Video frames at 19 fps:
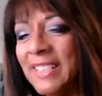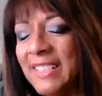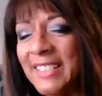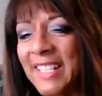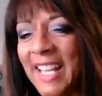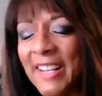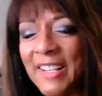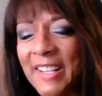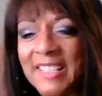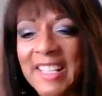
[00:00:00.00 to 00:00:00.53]

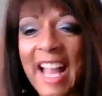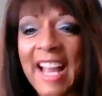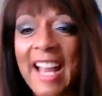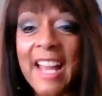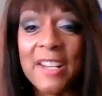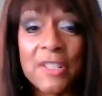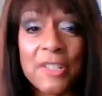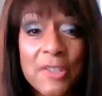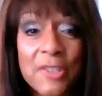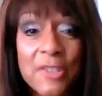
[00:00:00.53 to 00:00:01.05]
I
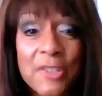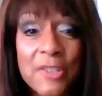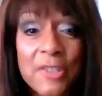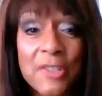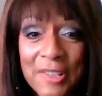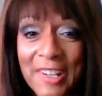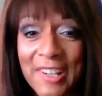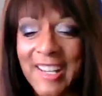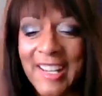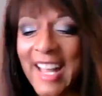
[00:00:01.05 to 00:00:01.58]
got a
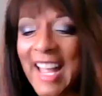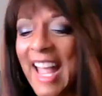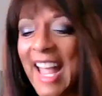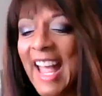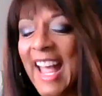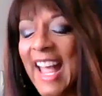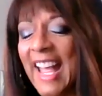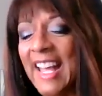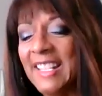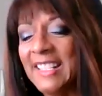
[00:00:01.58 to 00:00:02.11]
suit on,
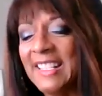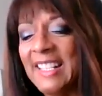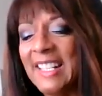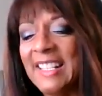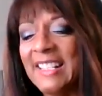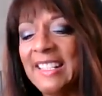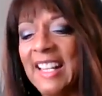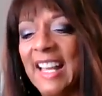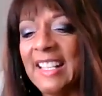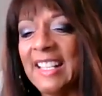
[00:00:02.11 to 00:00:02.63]
and
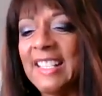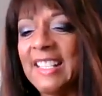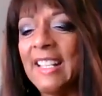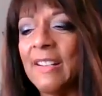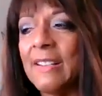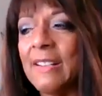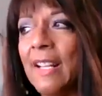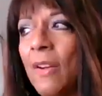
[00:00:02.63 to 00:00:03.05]
then I said,